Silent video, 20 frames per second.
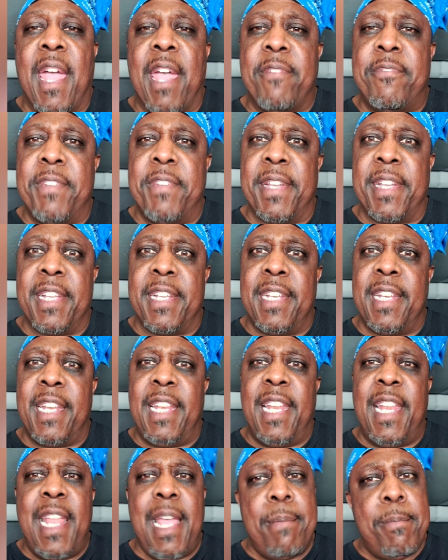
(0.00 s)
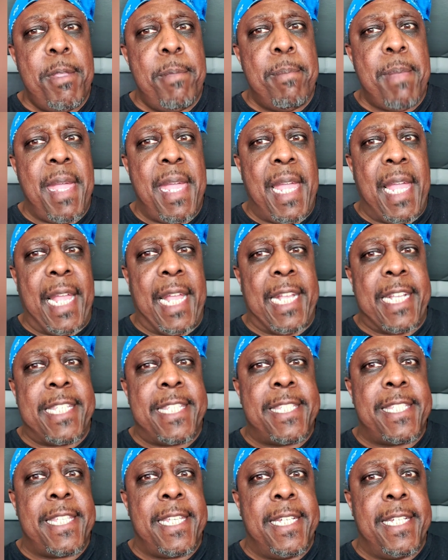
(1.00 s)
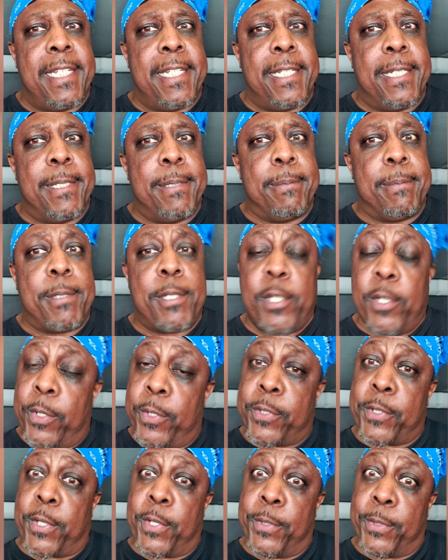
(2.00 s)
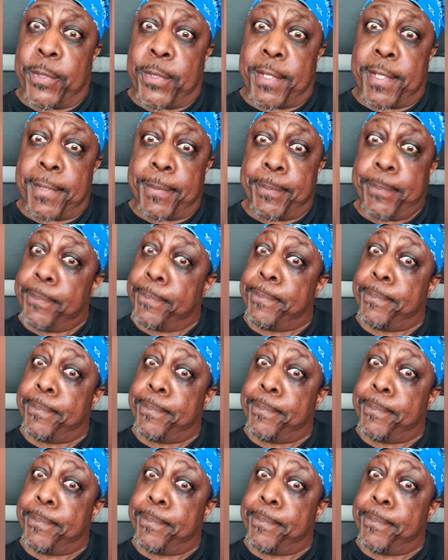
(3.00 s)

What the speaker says: I figured, let me make some couscous.